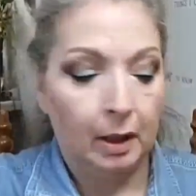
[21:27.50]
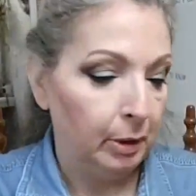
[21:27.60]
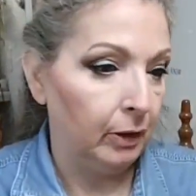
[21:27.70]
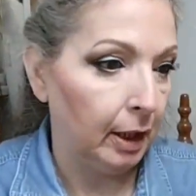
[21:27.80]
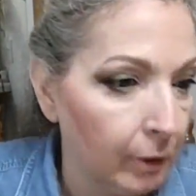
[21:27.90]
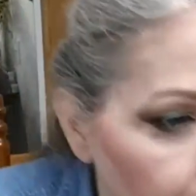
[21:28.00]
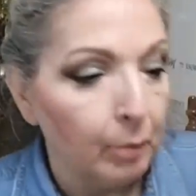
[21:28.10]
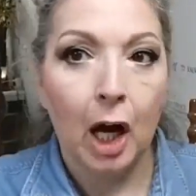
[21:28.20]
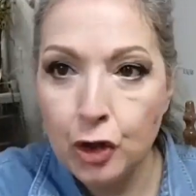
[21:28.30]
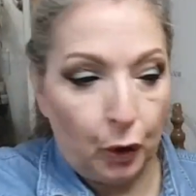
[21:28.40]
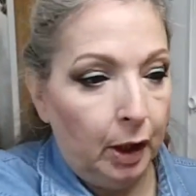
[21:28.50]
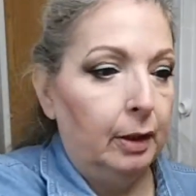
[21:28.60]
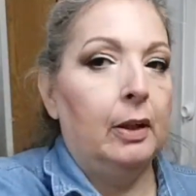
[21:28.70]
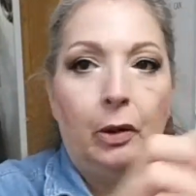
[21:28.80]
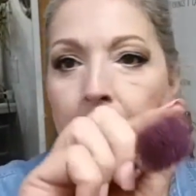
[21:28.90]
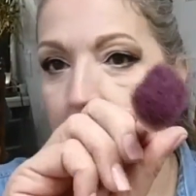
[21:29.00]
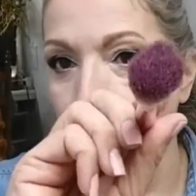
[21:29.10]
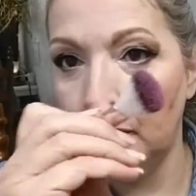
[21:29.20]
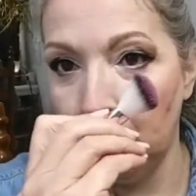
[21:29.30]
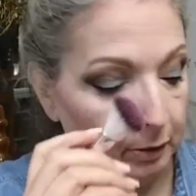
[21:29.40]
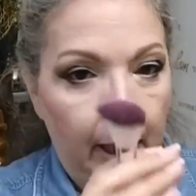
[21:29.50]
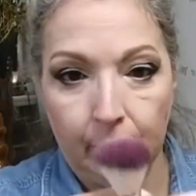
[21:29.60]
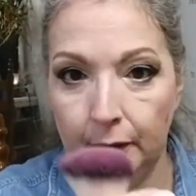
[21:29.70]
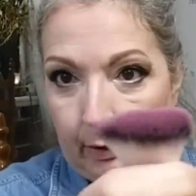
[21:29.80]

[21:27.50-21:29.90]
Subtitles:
using that as my contour, so picking up a really small angled.